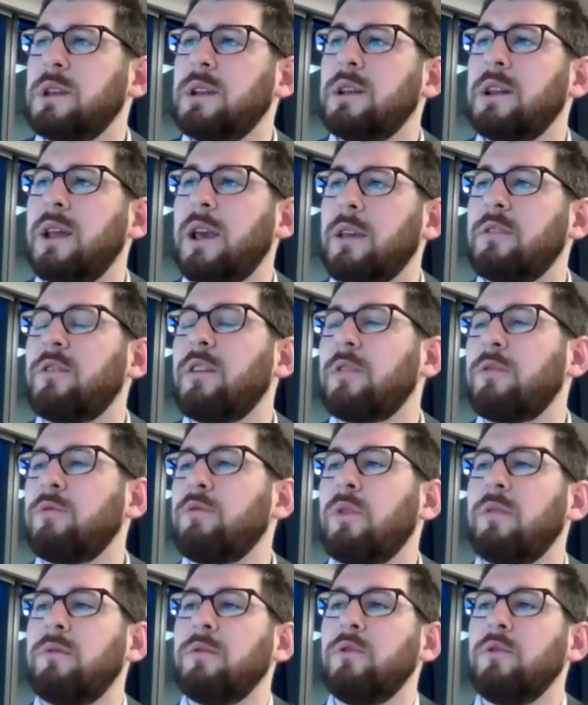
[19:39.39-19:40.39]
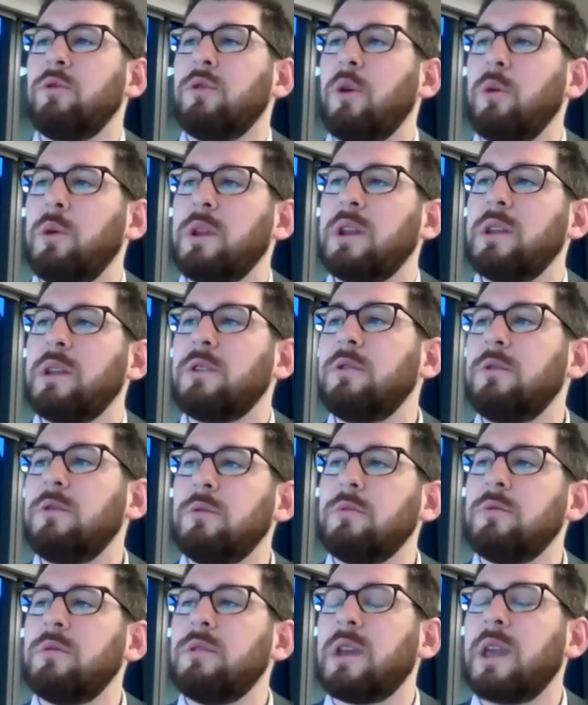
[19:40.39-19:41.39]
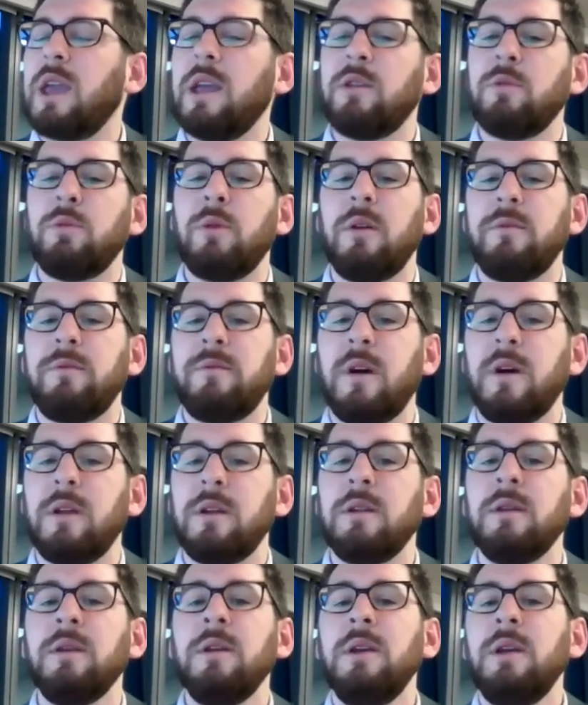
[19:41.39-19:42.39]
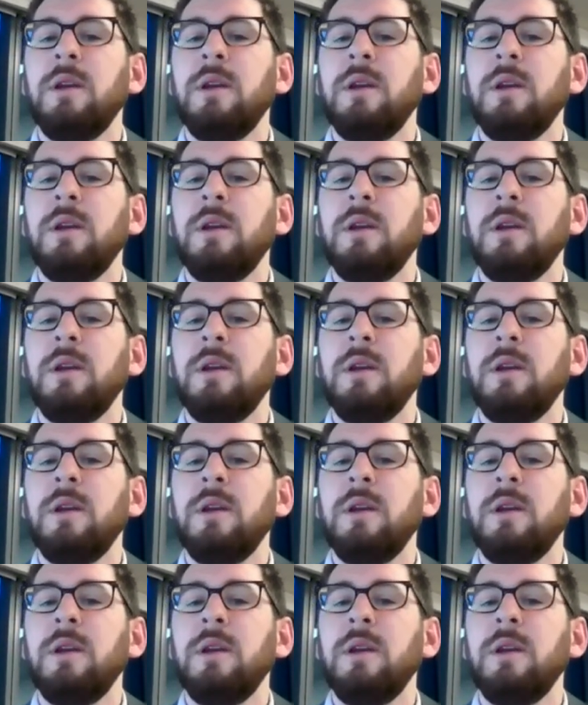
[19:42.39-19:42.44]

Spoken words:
in excess revenue going into the K-12 fund